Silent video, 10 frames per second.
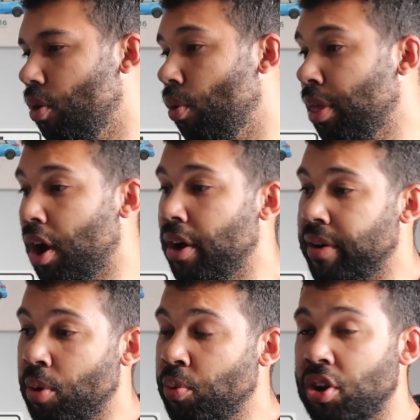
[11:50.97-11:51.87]

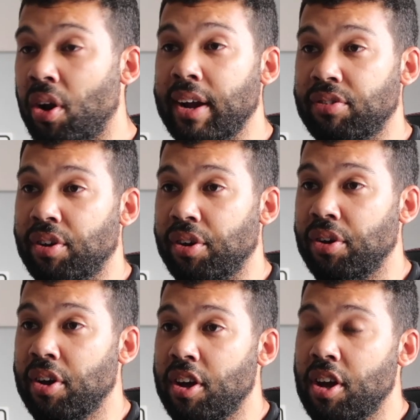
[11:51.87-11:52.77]
although I would like
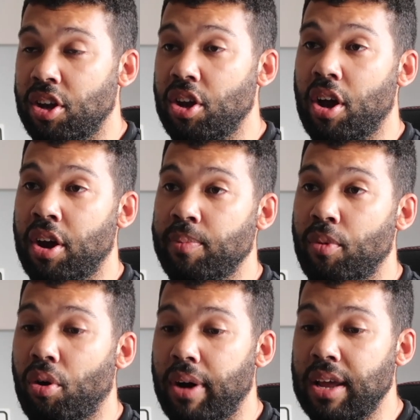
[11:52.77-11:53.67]
to
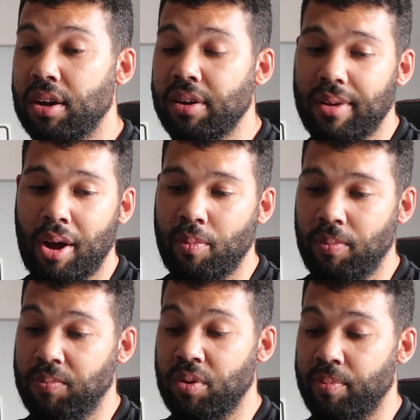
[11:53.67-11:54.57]
learn more, and I, I
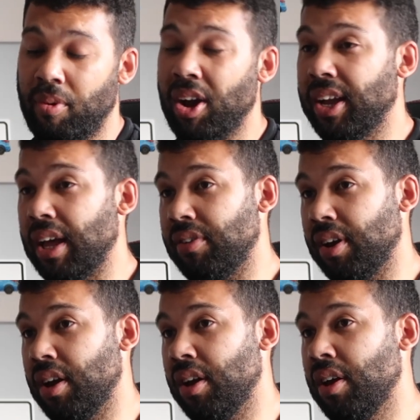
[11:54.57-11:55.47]
wouldn't mind
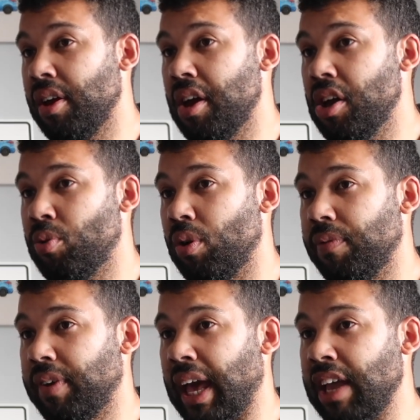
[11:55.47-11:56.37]
getting a, a,
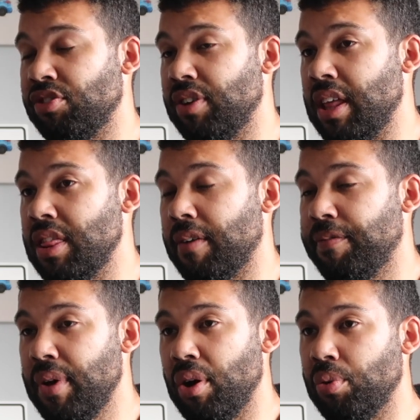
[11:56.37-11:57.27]
qualification in
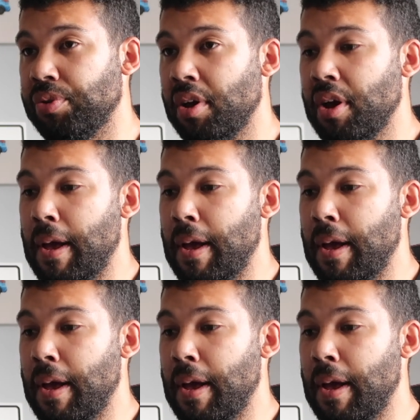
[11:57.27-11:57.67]
that field.